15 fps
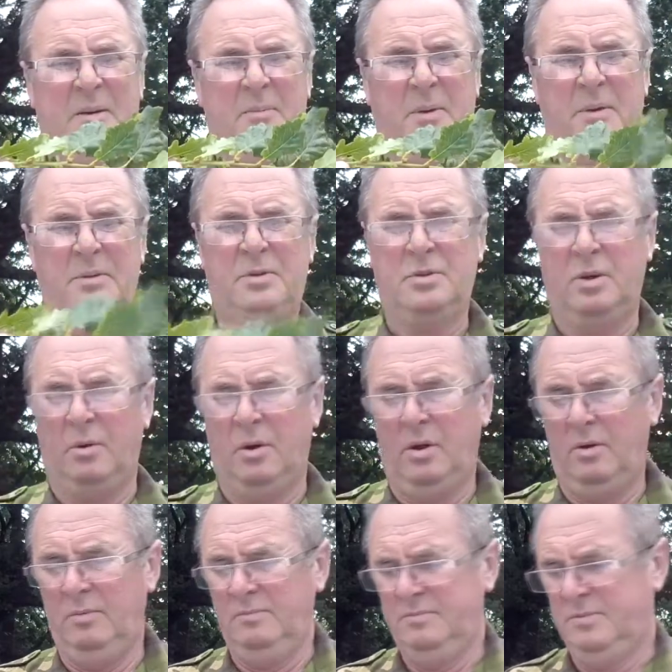about so
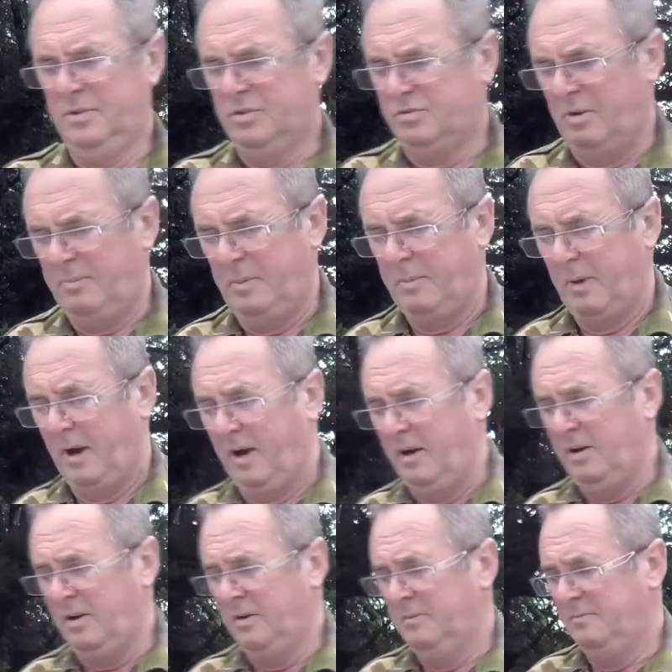long, strip the bark.